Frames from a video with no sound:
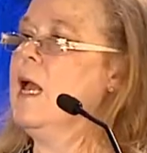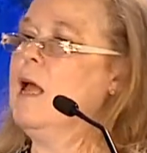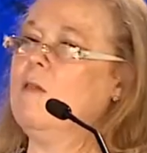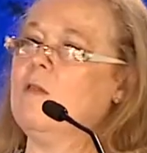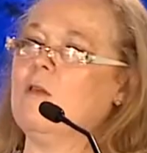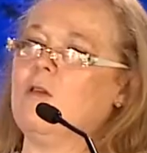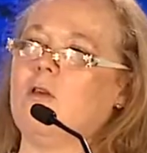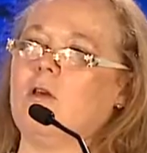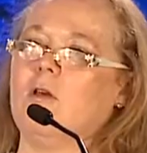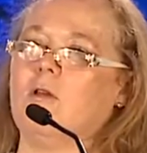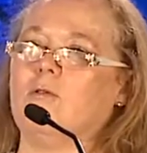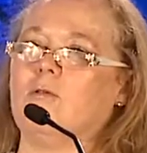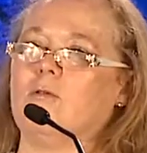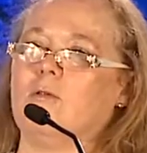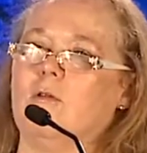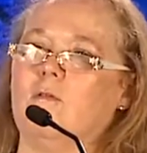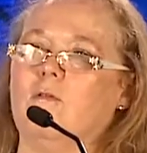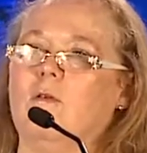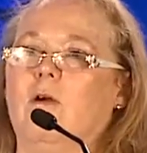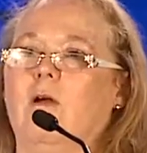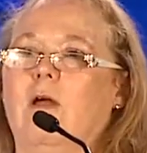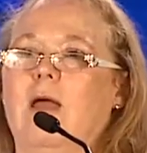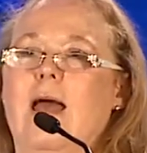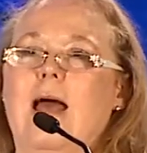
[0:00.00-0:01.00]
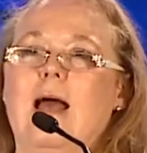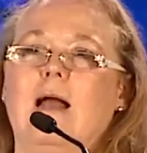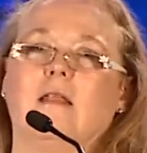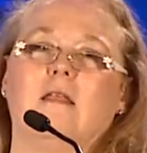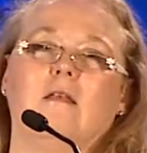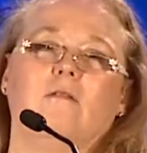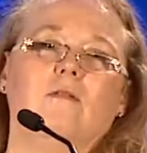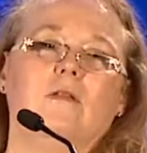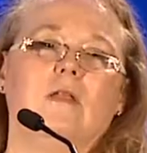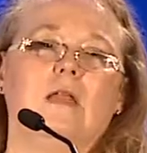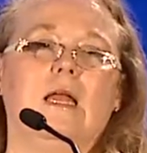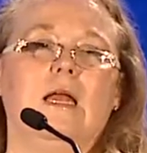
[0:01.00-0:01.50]
The children are very
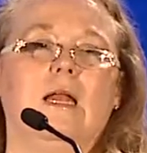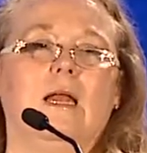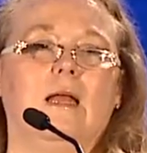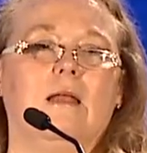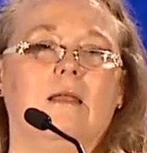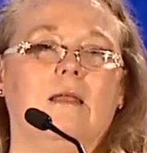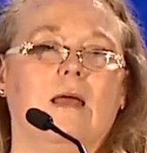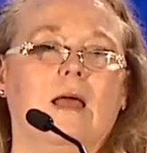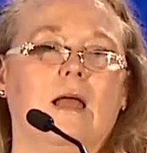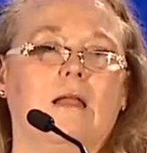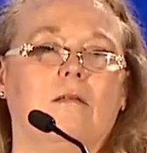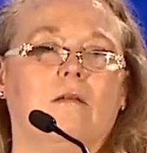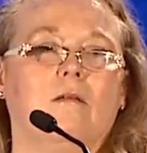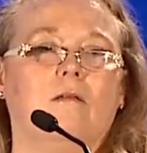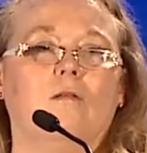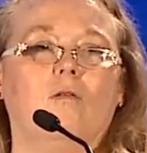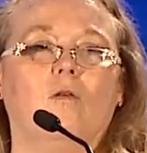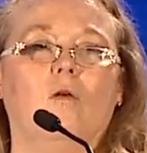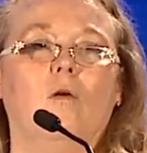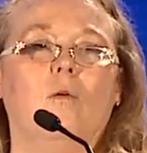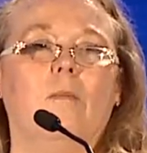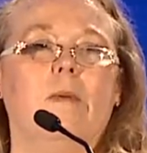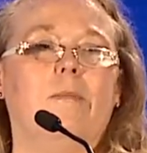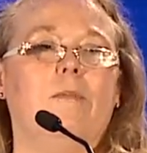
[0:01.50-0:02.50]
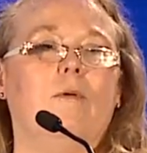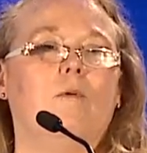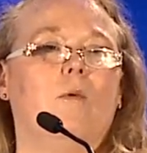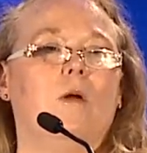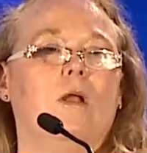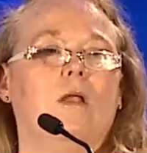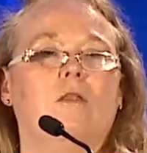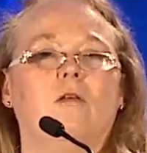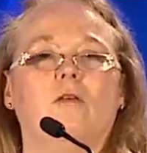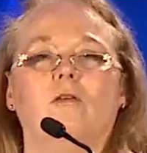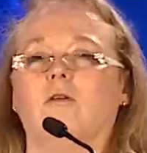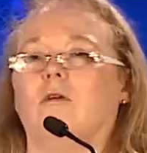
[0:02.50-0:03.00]
active and needing to get to school. Maybe one
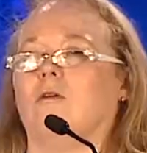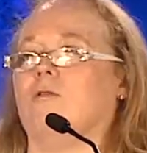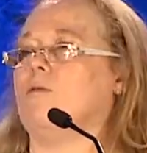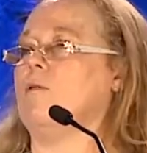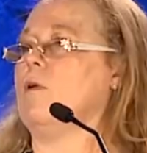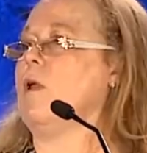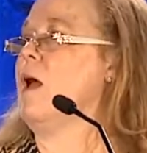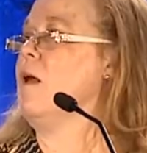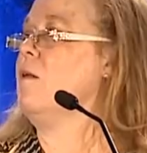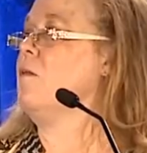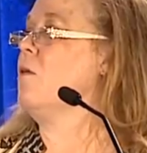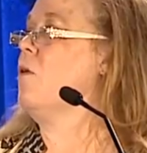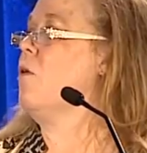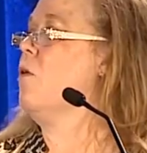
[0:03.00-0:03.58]
of the children has a